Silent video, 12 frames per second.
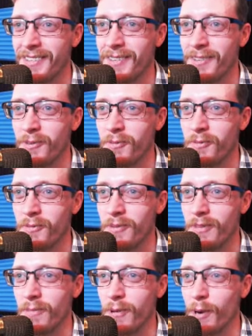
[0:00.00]

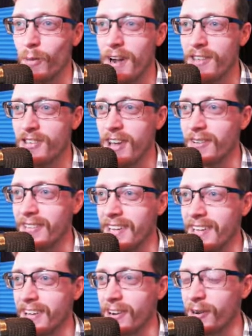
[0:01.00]
You better watch out,
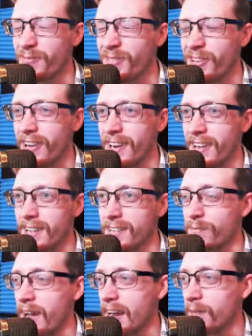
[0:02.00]
Nico. You're gonna get
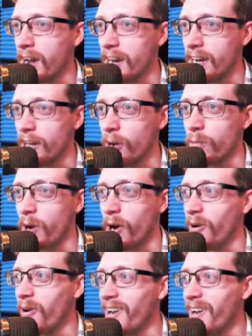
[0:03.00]
smacked by an elbow.